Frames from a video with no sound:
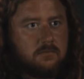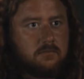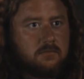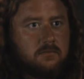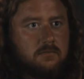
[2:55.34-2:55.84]

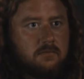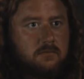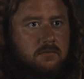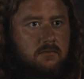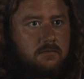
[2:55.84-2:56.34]

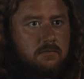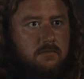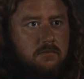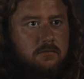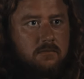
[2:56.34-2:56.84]

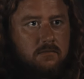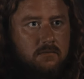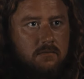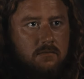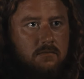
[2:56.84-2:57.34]

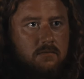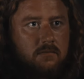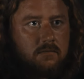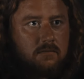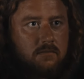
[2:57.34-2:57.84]

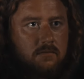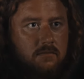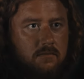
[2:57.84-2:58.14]
[no speech]